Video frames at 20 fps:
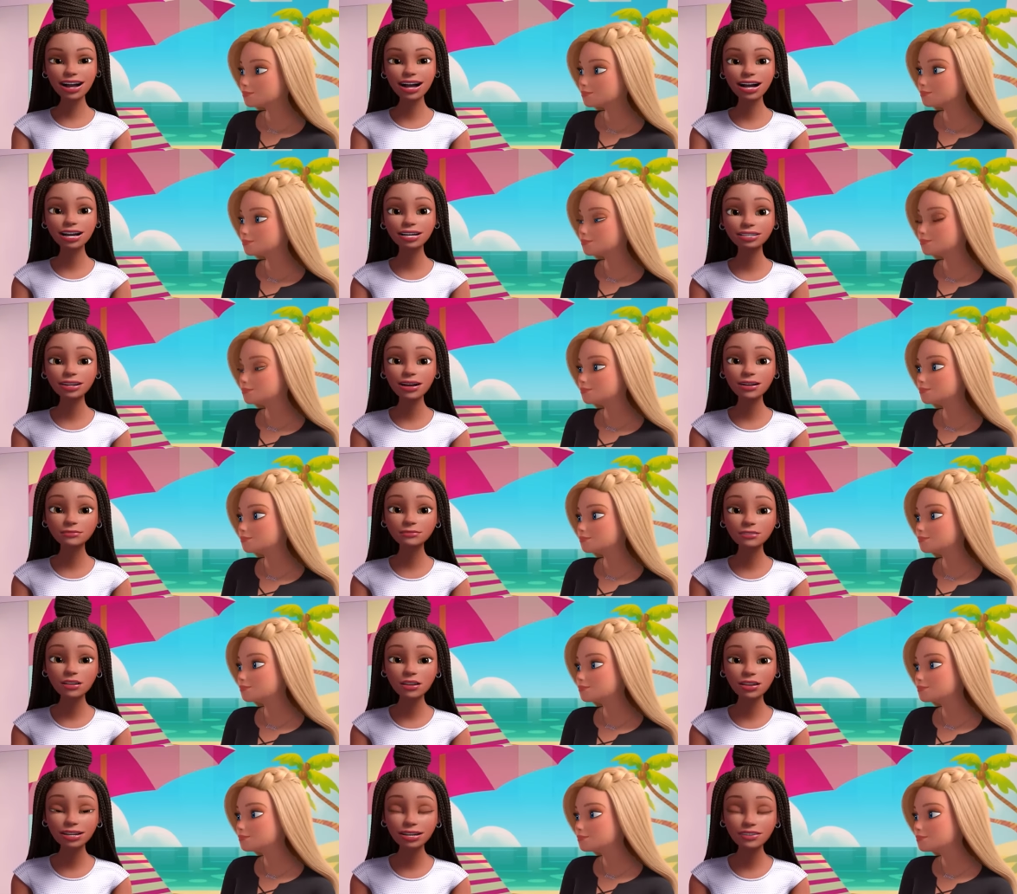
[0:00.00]
Speaker 1: I can't
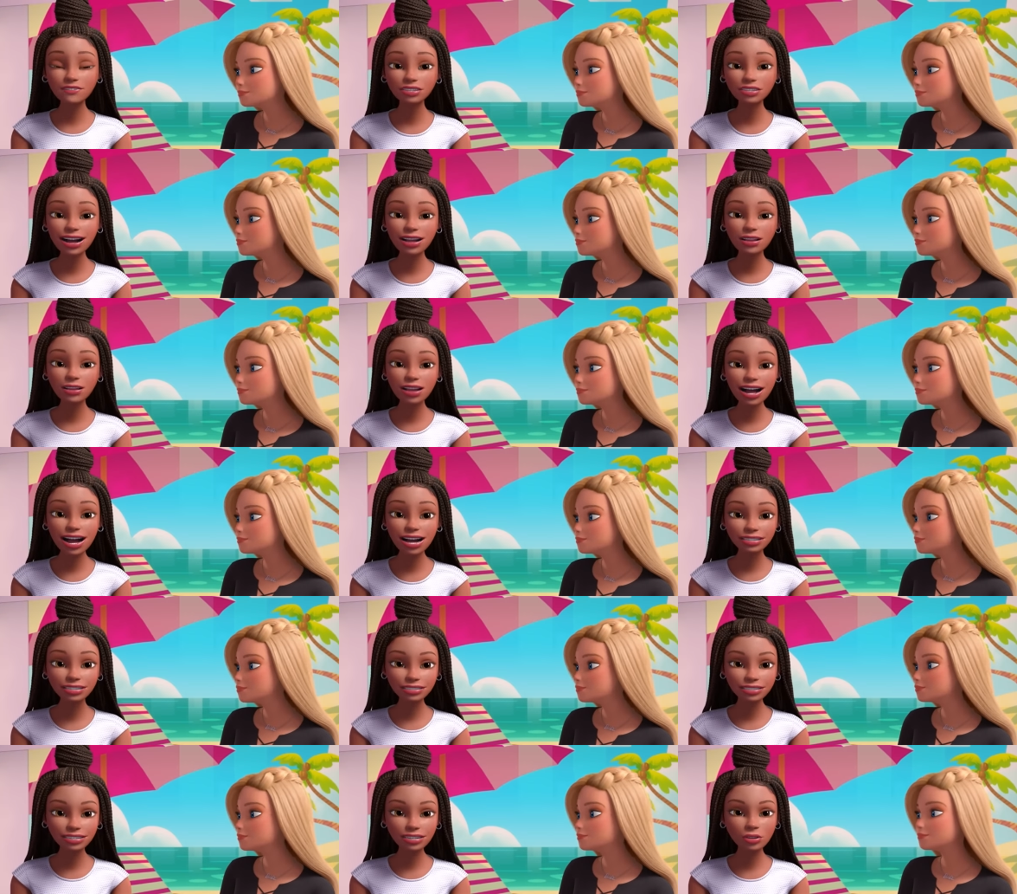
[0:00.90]
believe that
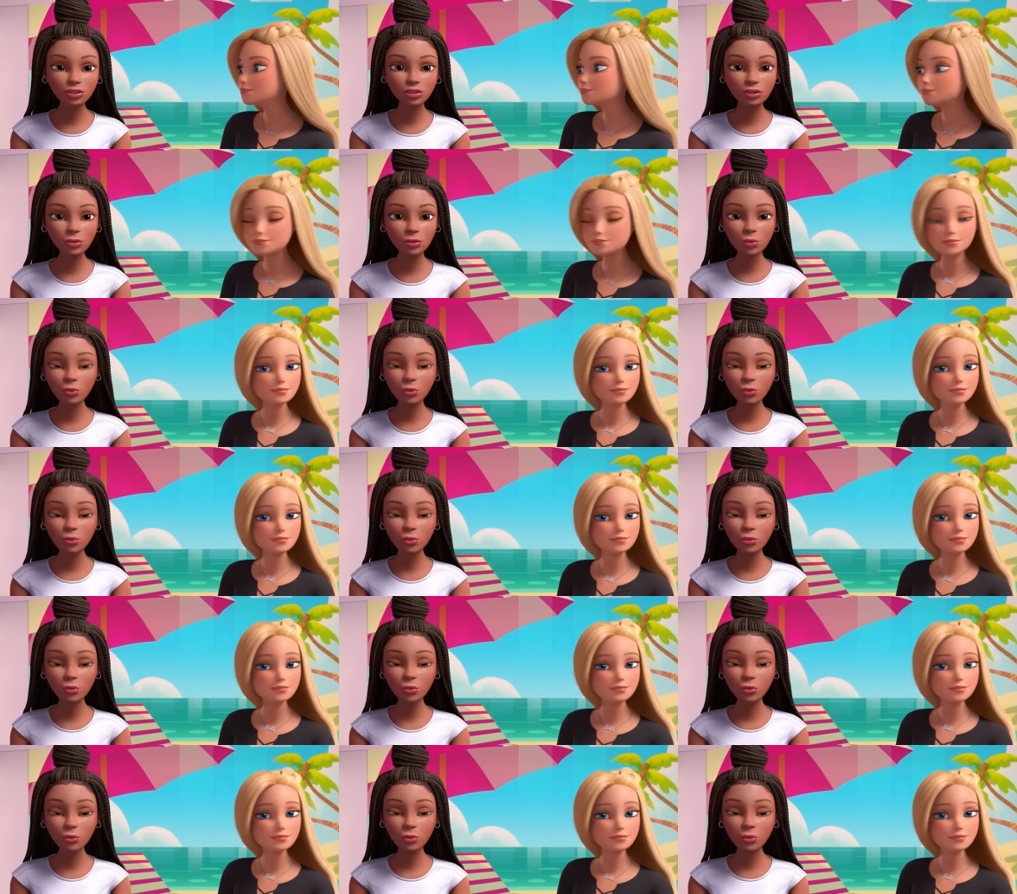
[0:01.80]
last year